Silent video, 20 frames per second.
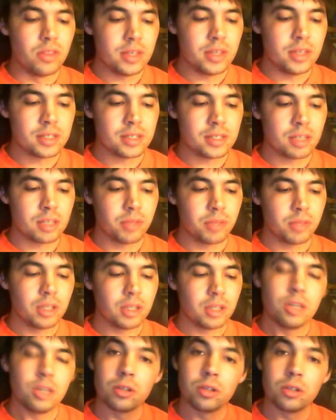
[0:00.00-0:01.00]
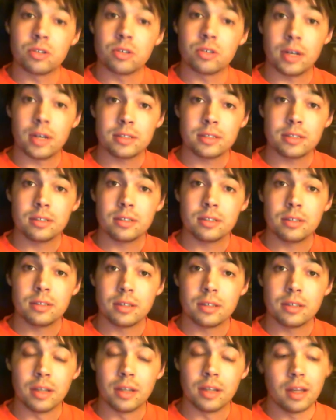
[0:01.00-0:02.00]
is something that you can trust.
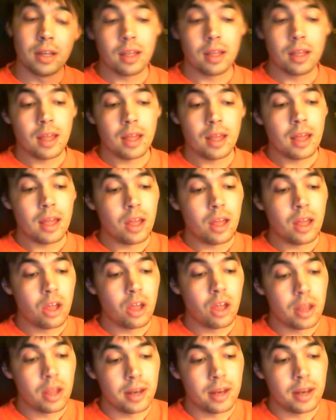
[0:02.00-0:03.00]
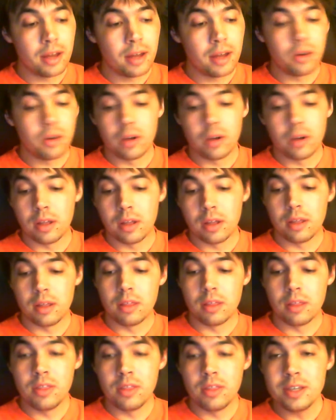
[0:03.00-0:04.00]
Now,
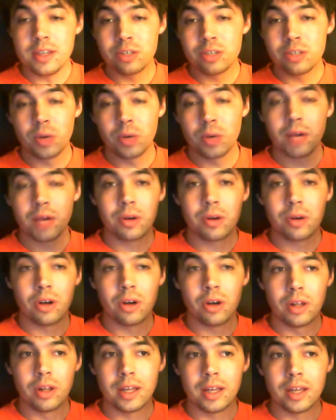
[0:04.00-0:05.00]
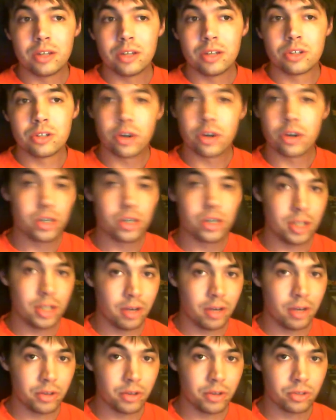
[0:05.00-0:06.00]
this is what I would call a
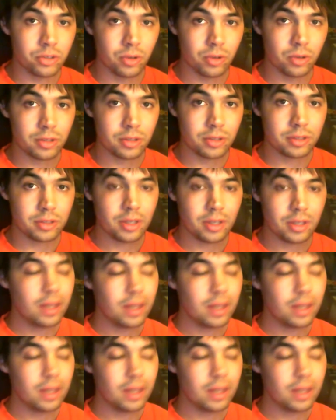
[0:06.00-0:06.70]
tertiary source.